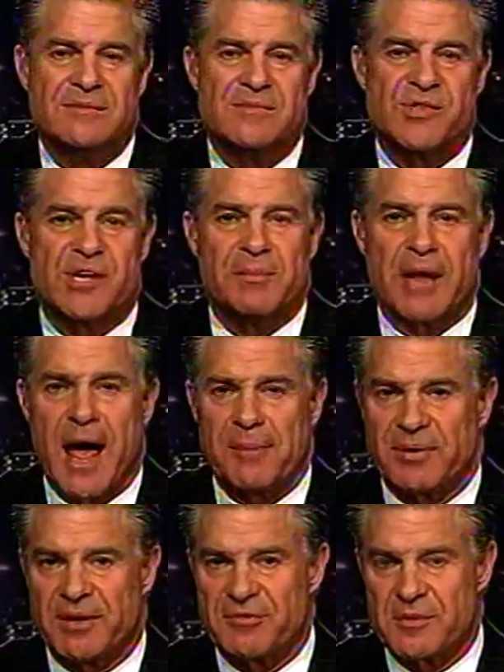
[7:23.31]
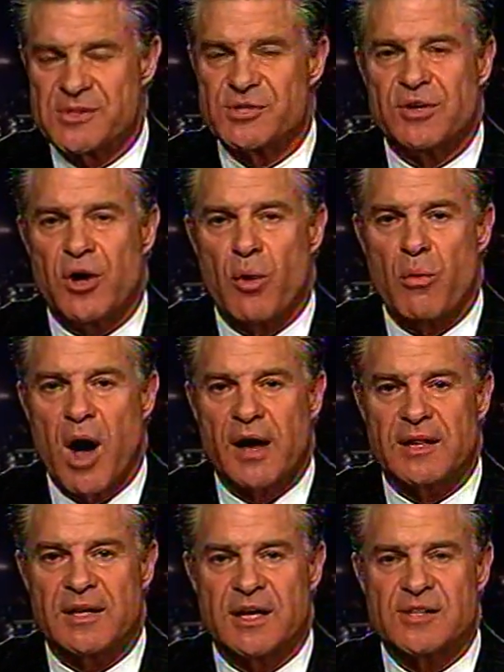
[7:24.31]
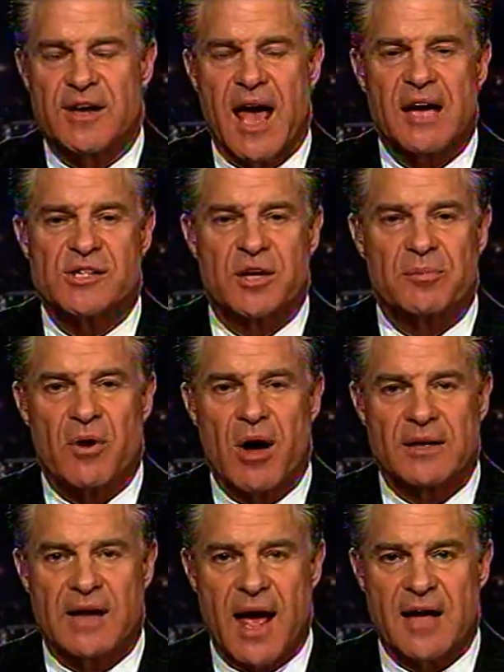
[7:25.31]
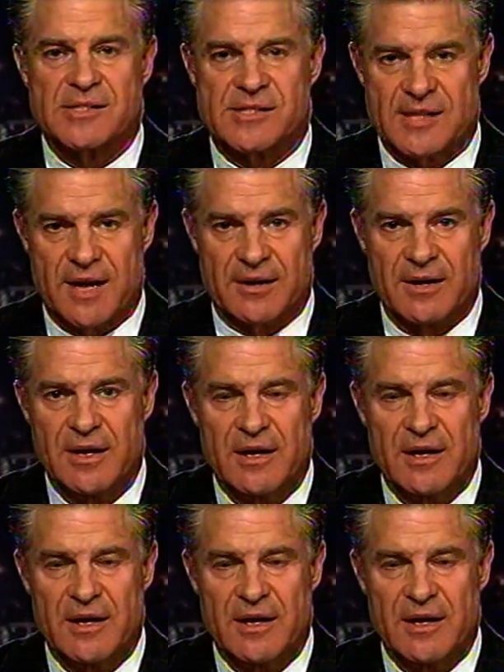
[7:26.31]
Jim Lampley from Studio One at the International Broadcast Center.